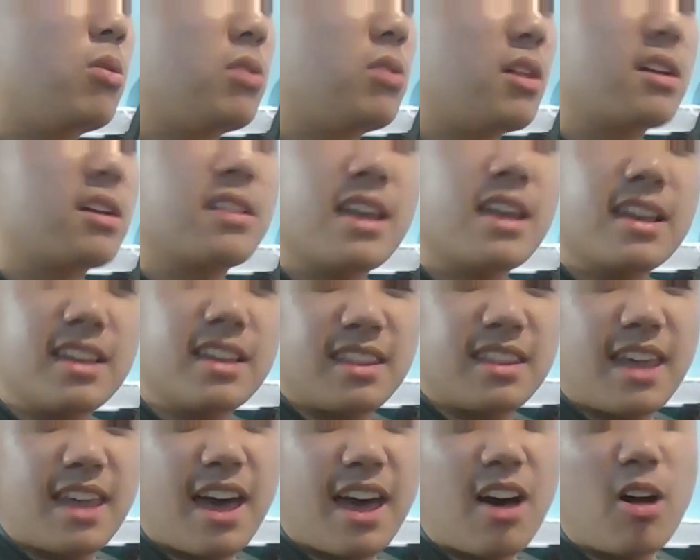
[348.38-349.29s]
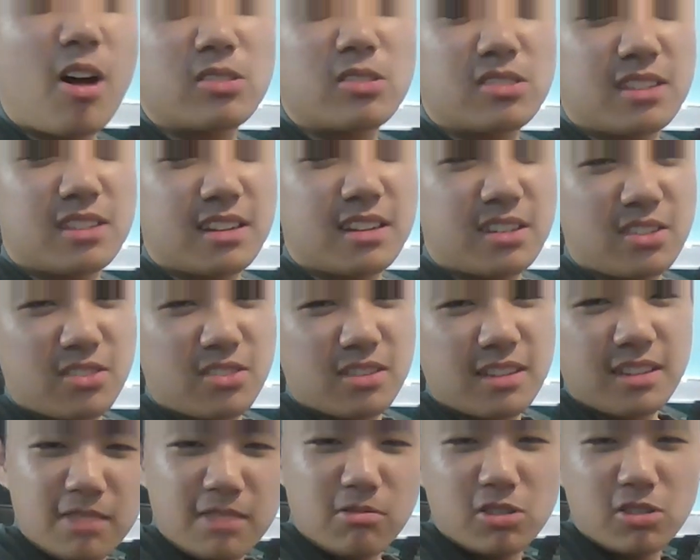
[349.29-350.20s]
look like in that alternate
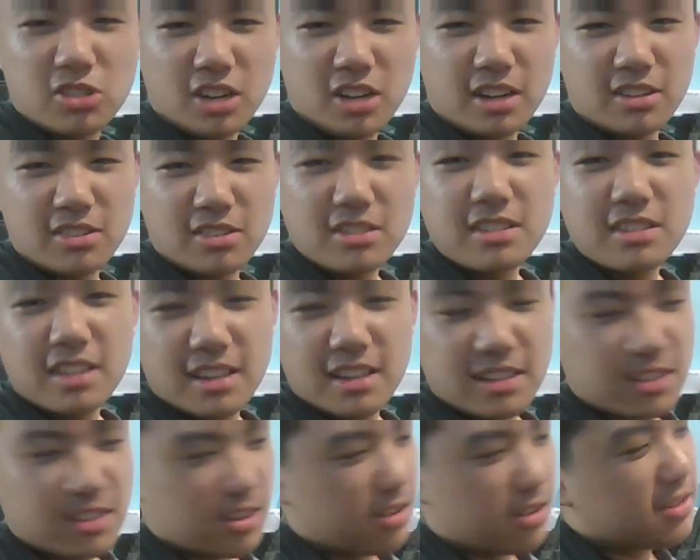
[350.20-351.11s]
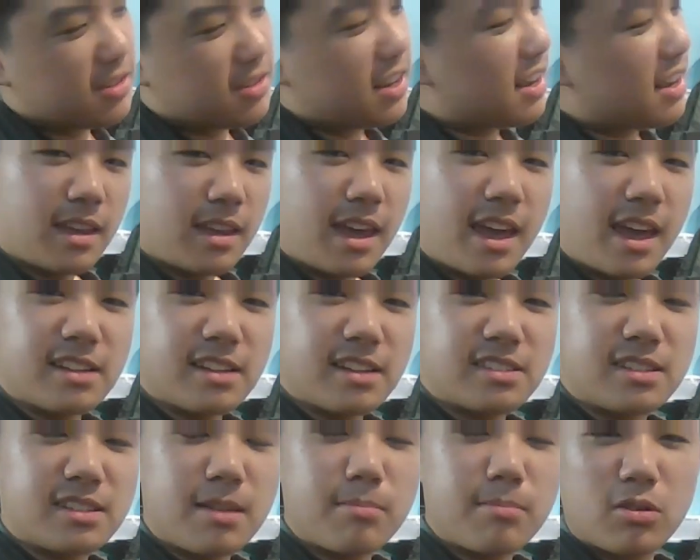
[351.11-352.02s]
tuning, which I use. So yeah. And
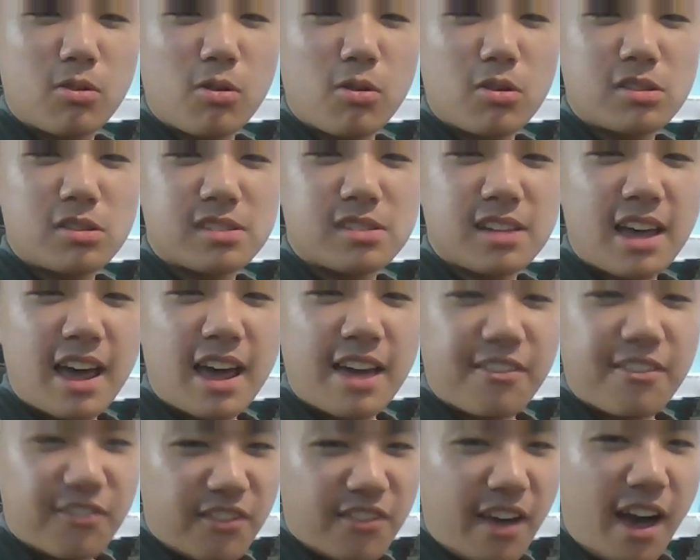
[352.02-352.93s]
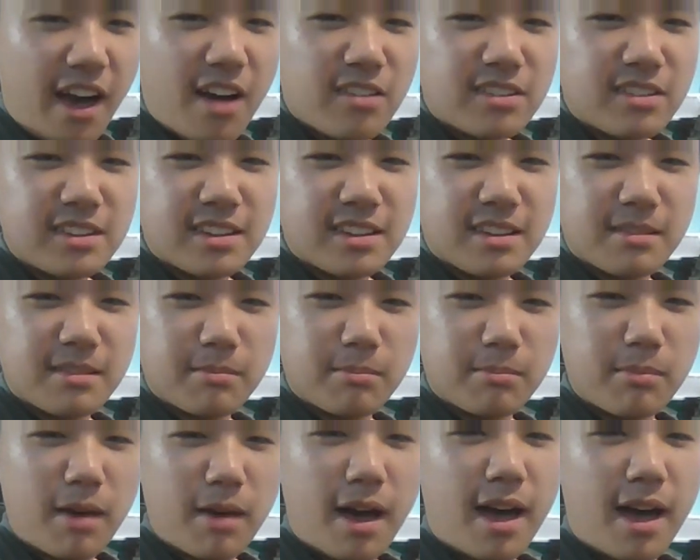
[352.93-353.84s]
some chords that I found
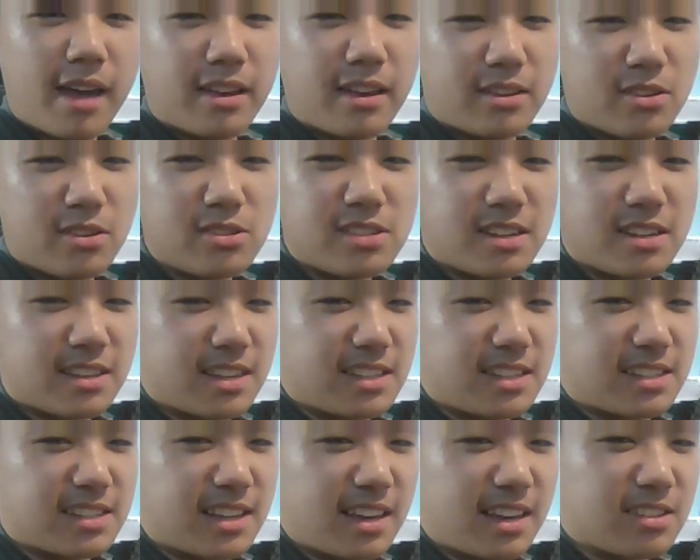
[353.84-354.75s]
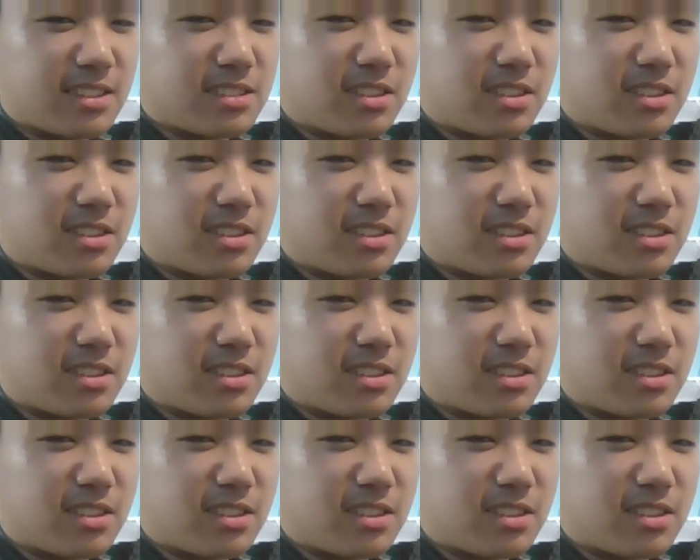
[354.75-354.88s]
by using these scales